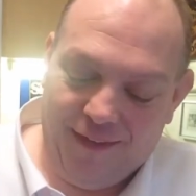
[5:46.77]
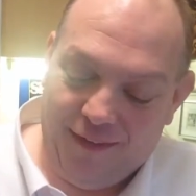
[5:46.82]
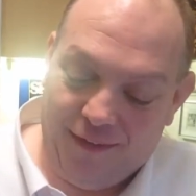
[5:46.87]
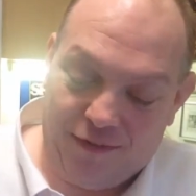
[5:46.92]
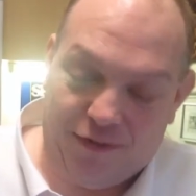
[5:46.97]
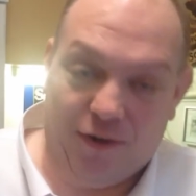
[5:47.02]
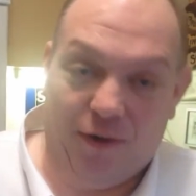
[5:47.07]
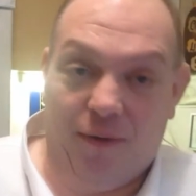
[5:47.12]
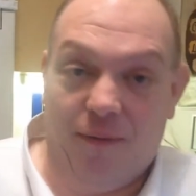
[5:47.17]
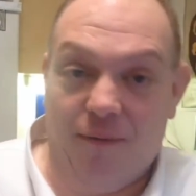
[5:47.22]

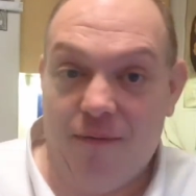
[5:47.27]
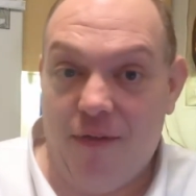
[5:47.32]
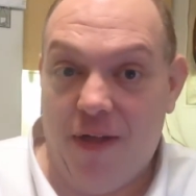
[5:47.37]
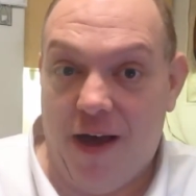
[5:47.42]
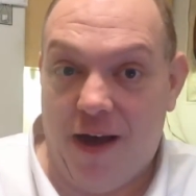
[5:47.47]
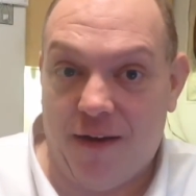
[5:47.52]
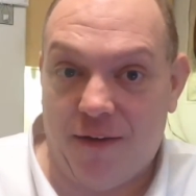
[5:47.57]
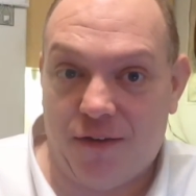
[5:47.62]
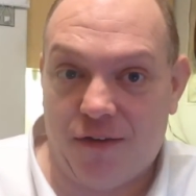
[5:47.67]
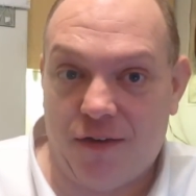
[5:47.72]
So
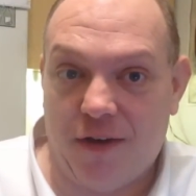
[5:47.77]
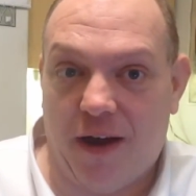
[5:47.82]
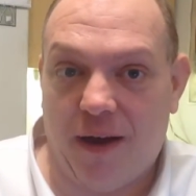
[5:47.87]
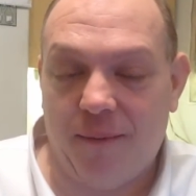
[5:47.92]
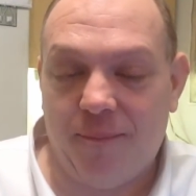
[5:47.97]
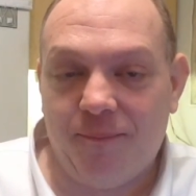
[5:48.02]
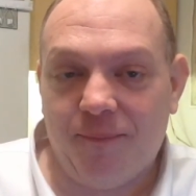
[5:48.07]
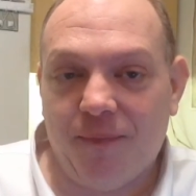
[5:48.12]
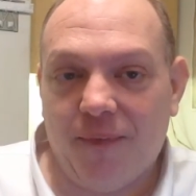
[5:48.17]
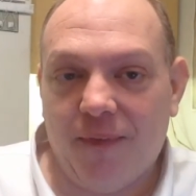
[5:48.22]
that aside,
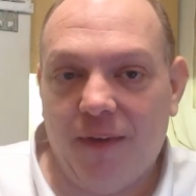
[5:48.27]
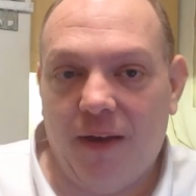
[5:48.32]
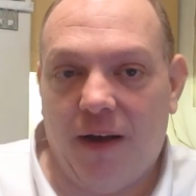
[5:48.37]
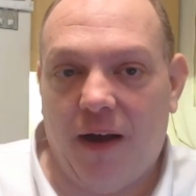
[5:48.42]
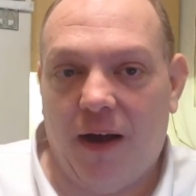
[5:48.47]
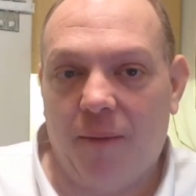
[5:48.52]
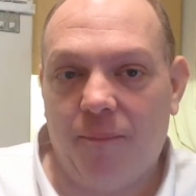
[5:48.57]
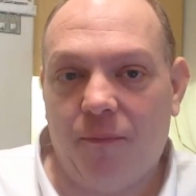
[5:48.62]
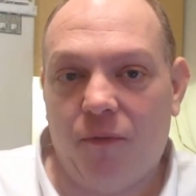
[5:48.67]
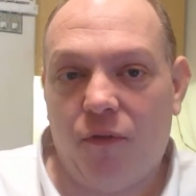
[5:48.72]

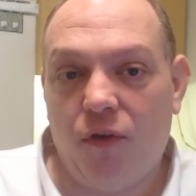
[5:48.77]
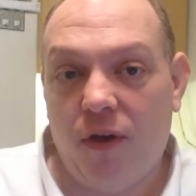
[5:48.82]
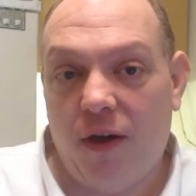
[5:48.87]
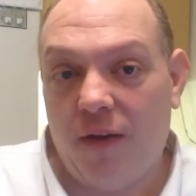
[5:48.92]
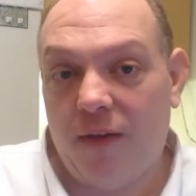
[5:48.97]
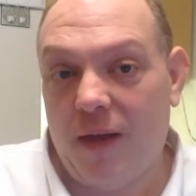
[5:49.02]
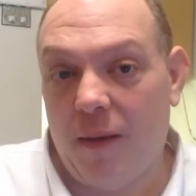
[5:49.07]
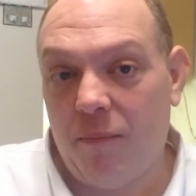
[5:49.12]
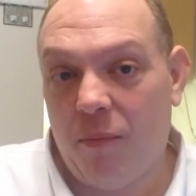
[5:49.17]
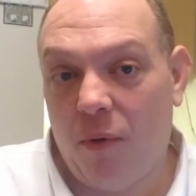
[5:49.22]
so you
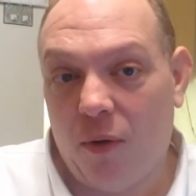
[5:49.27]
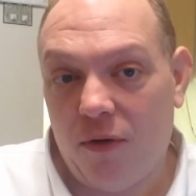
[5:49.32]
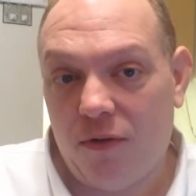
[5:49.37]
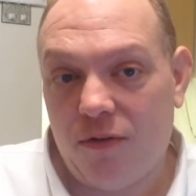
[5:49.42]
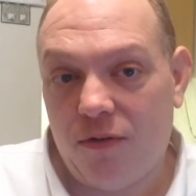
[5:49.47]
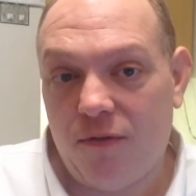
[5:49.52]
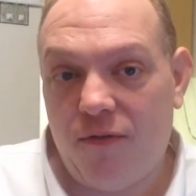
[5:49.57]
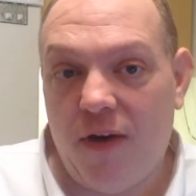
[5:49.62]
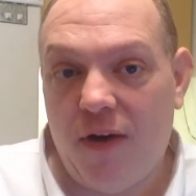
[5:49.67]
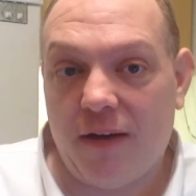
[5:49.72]
get that bonus
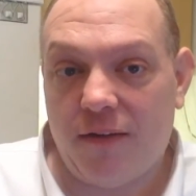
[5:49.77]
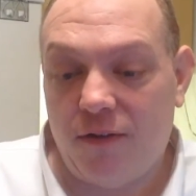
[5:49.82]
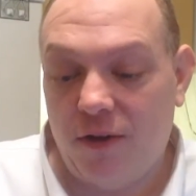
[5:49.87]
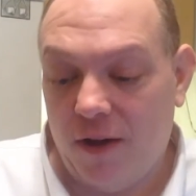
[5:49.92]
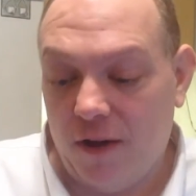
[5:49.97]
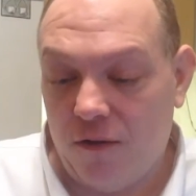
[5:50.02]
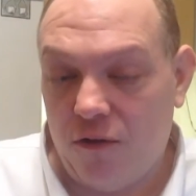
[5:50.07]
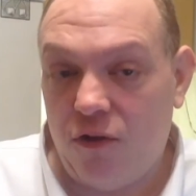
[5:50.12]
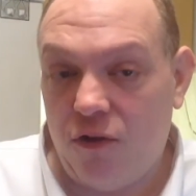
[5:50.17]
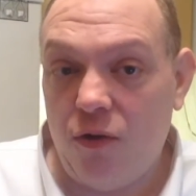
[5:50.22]
effect. You
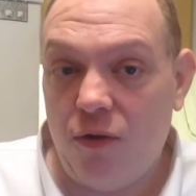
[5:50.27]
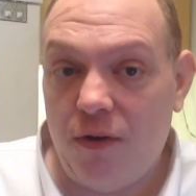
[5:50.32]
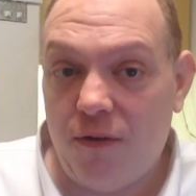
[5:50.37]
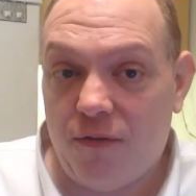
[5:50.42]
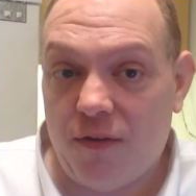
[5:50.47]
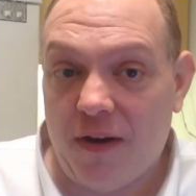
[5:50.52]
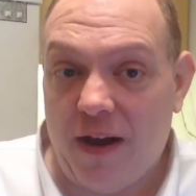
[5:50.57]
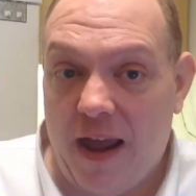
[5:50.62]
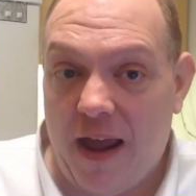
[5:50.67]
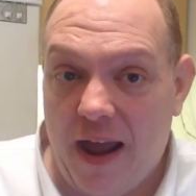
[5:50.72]
get two
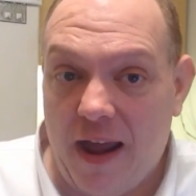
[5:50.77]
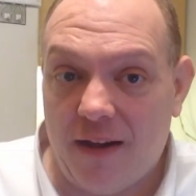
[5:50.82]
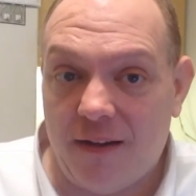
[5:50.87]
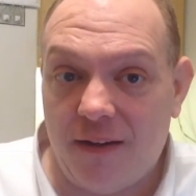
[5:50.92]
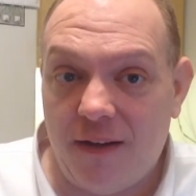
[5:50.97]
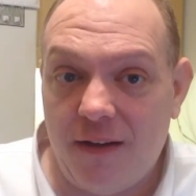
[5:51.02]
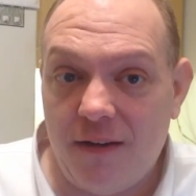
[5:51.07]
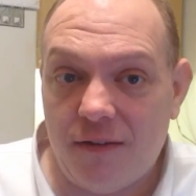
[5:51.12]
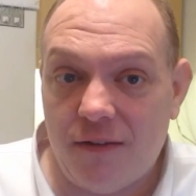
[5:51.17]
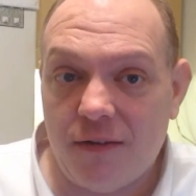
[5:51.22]
different
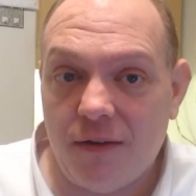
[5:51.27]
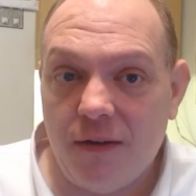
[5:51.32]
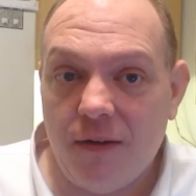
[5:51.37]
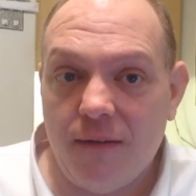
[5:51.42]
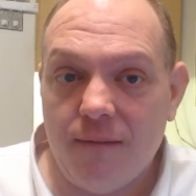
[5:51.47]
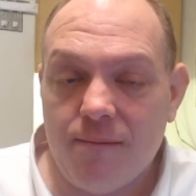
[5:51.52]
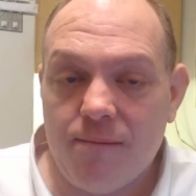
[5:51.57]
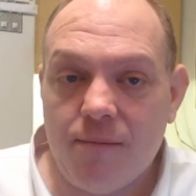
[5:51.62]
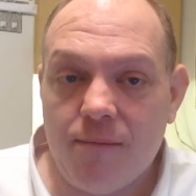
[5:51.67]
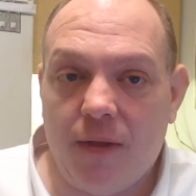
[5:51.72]
handlings
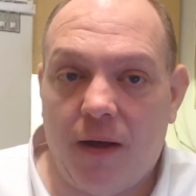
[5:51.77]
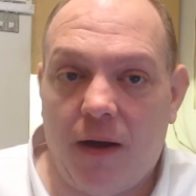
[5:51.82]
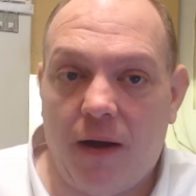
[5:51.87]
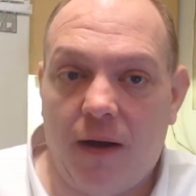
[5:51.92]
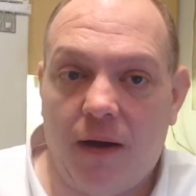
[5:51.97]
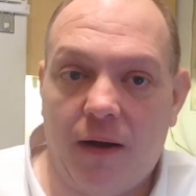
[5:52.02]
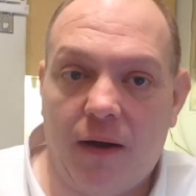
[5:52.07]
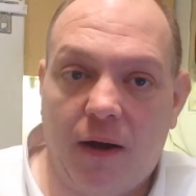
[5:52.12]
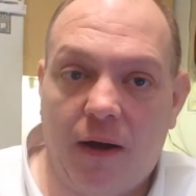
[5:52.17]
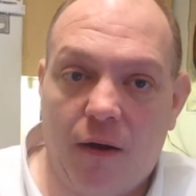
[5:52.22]

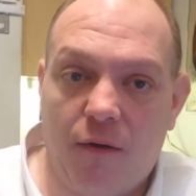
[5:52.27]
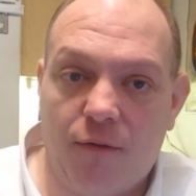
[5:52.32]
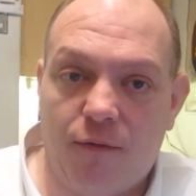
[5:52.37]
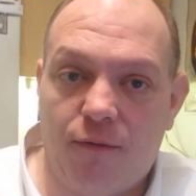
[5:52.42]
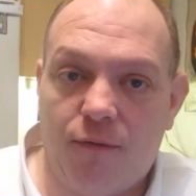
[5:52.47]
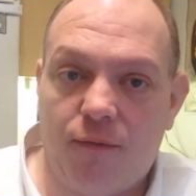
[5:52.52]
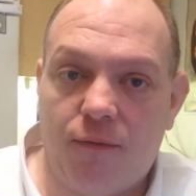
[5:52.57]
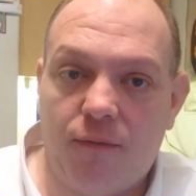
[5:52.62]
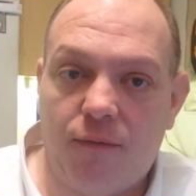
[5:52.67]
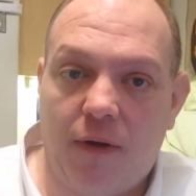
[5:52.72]

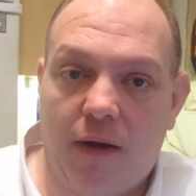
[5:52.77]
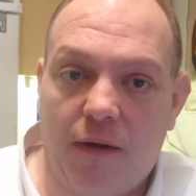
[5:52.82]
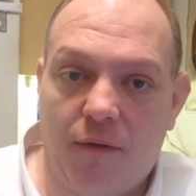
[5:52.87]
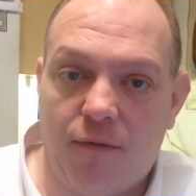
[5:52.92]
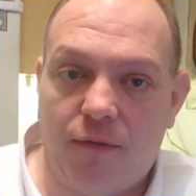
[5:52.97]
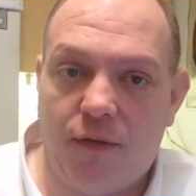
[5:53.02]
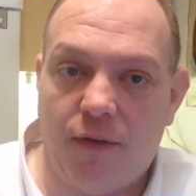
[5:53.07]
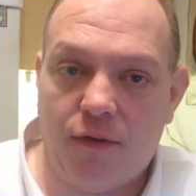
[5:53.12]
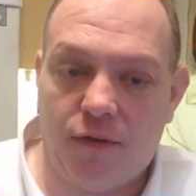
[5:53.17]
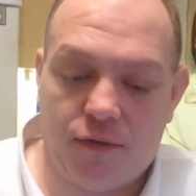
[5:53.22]
of
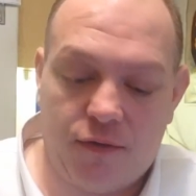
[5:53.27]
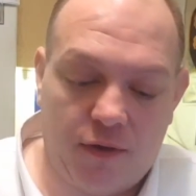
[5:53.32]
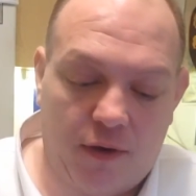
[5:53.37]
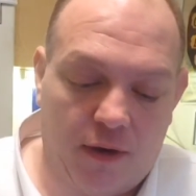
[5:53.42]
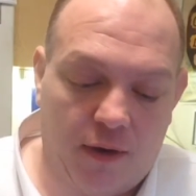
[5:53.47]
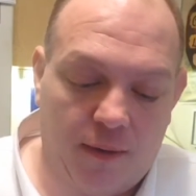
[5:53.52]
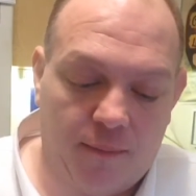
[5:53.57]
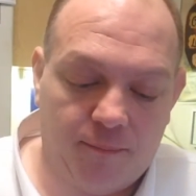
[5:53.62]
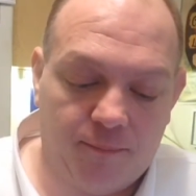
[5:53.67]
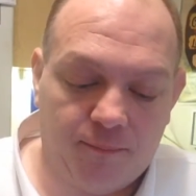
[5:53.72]

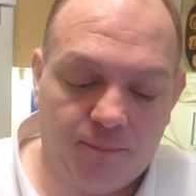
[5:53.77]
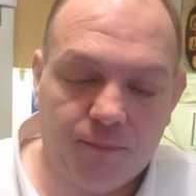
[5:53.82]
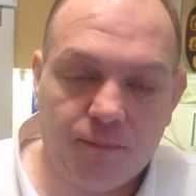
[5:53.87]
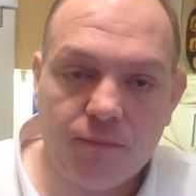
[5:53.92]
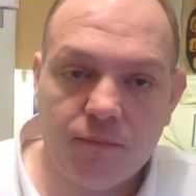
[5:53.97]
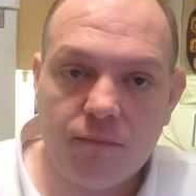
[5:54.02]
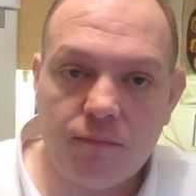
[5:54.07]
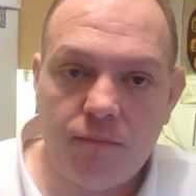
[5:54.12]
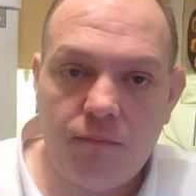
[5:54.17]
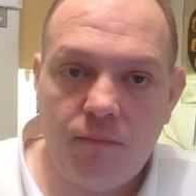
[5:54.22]
the
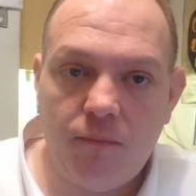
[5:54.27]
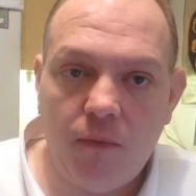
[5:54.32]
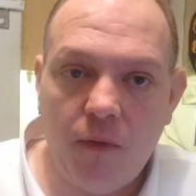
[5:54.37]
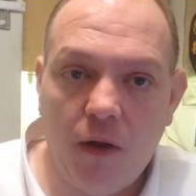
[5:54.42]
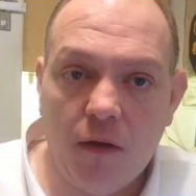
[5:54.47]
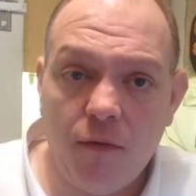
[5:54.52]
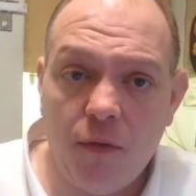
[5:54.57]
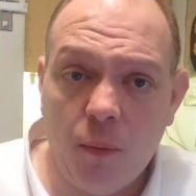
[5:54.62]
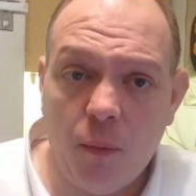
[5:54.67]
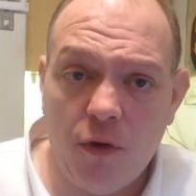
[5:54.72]

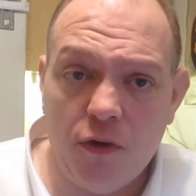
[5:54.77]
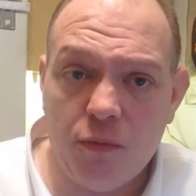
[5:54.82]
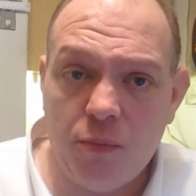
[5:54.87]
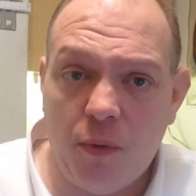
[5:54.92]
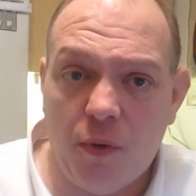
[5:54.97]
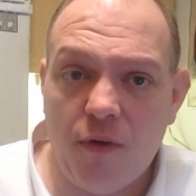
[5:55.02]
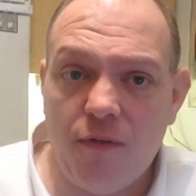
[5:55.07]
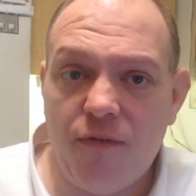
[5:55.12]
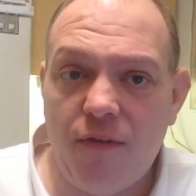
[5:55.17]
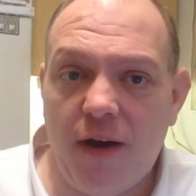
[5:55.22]

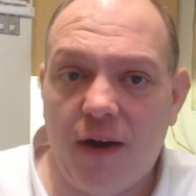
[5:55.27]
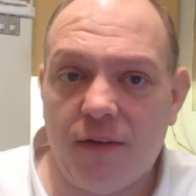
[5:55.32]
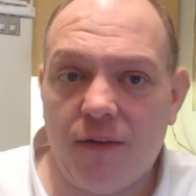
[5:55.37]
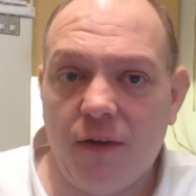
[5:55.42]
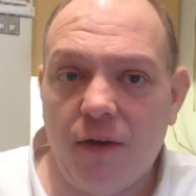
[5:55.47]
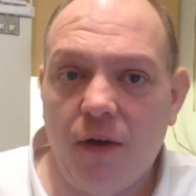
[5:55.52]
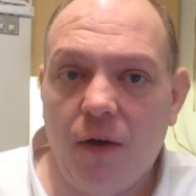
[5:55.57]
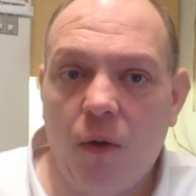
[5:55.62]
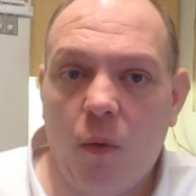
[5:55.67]
wishbone effect.